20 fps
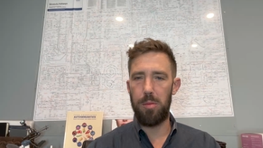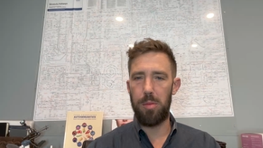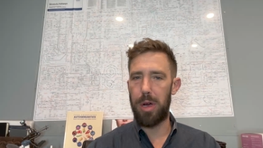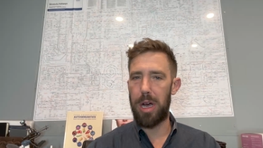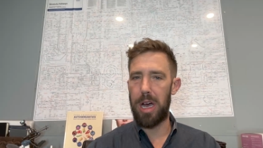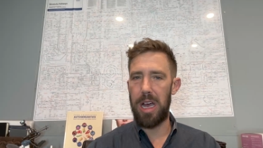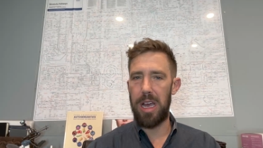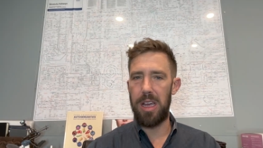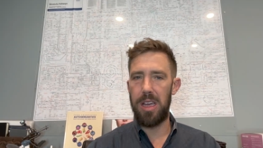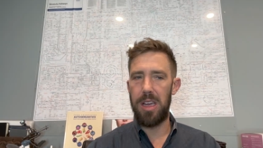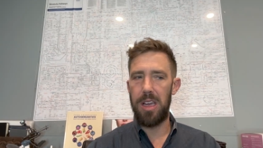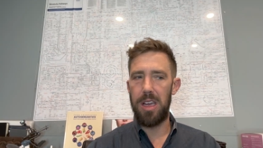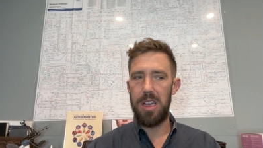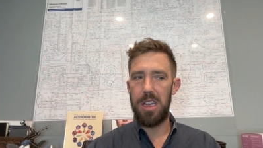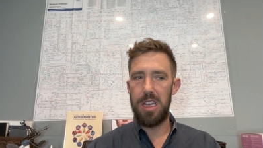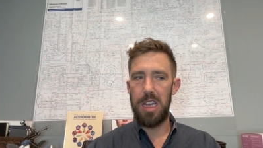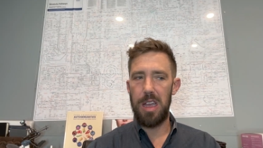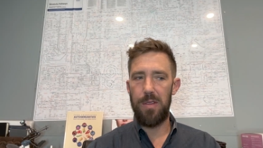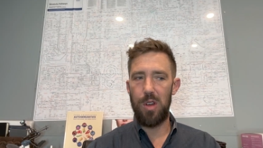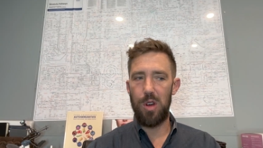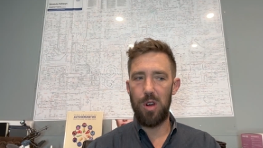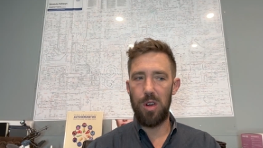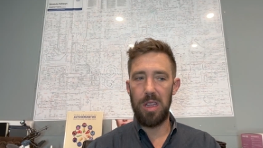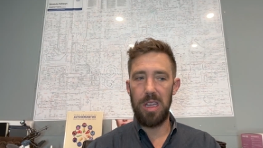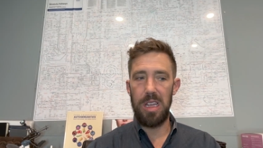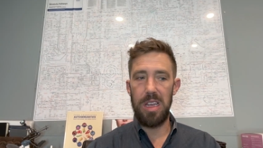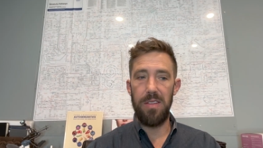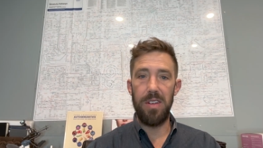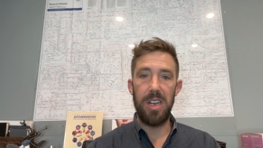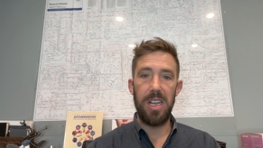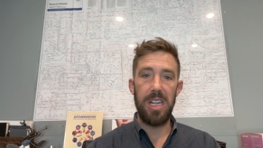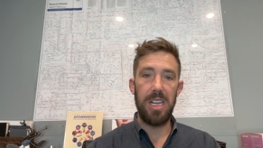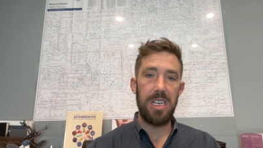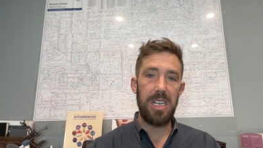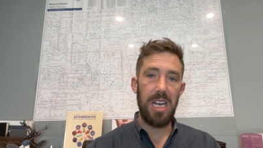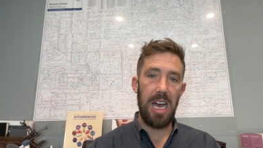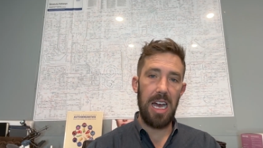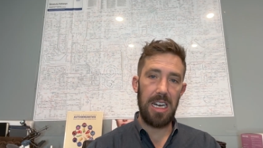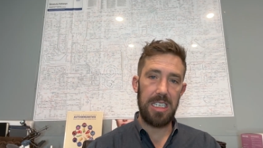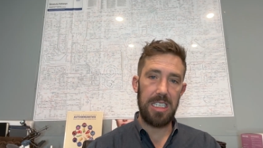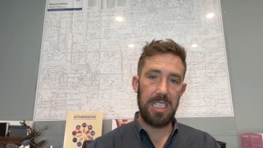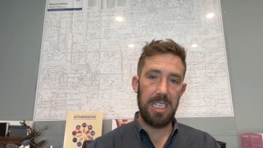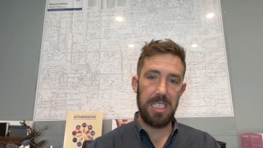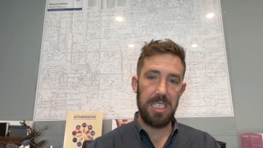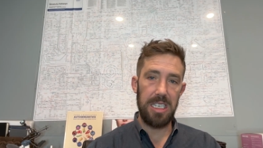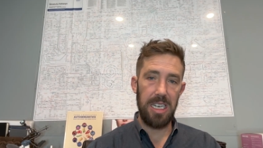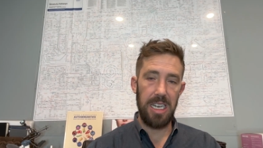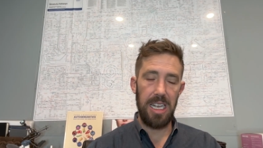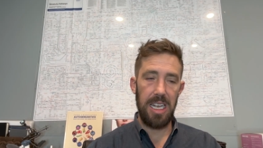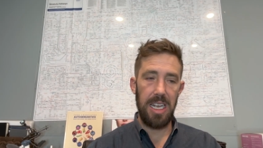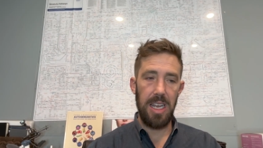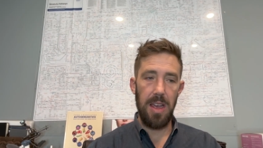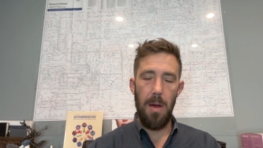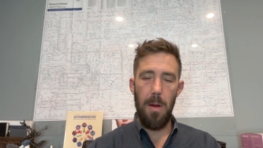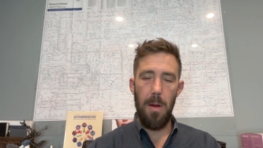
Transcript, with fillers: but if you're living in toxicity,